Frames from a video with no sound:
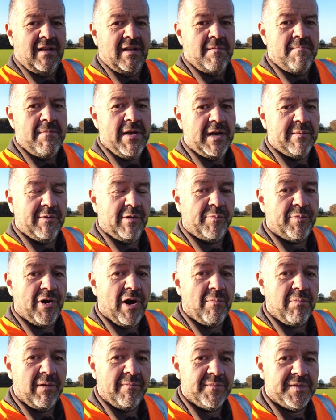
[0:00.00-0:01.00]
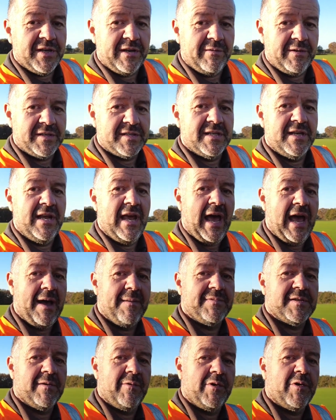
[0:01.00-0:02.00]
minimal problem to us.
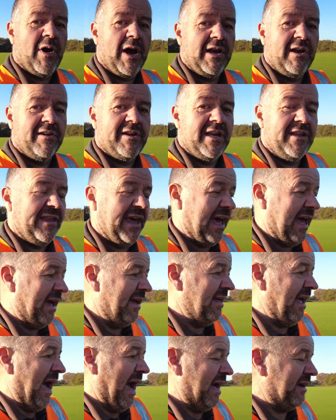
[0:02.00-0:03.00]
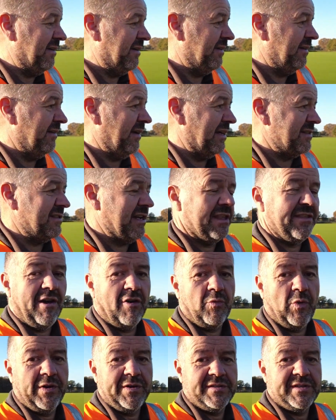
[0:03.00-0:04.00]
So we're quite lucky there, and I'd say the
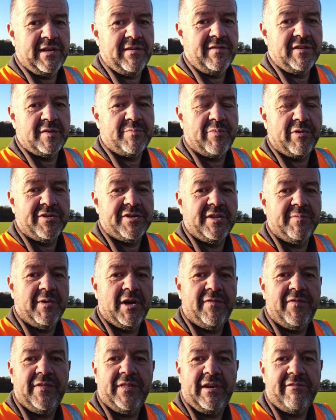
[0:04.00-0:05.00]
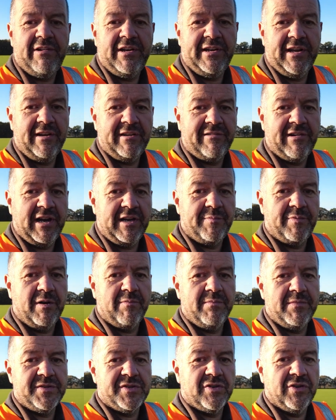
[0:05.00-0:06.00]
odd one or two, you can just brush them off and they really don't create a
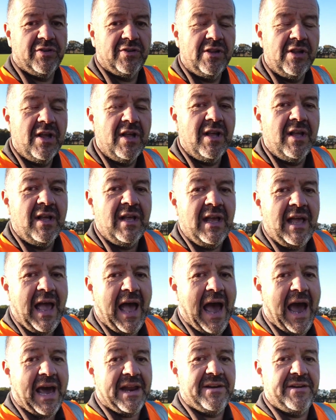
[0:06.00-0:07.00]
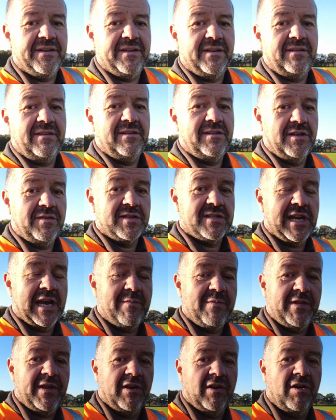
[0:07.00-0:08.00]
problem at all. And do the
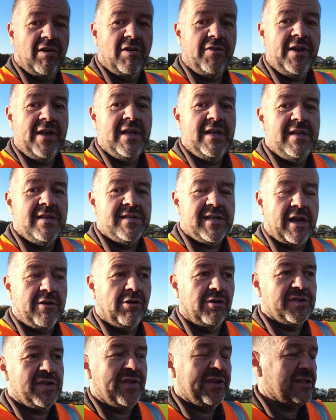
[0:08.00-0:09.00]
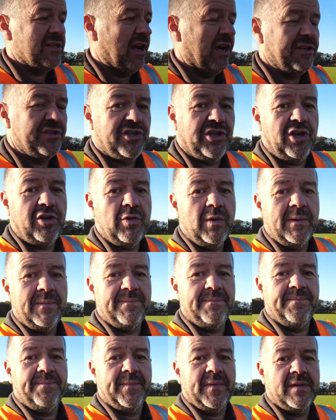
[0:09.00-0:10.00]
same with your lawn. So also things like dew.
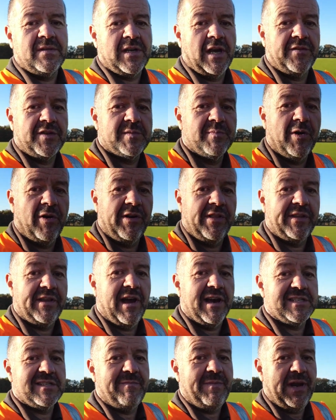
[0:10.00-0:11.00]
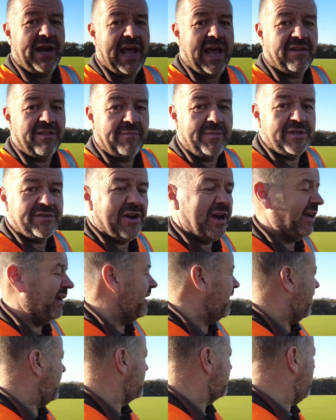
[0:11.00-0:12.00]
So this morning the guys have been out, they've been dragging
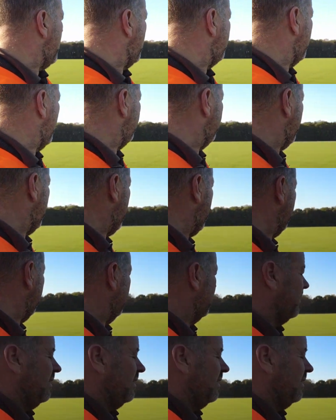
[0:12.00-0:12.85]
a hose pipe over here,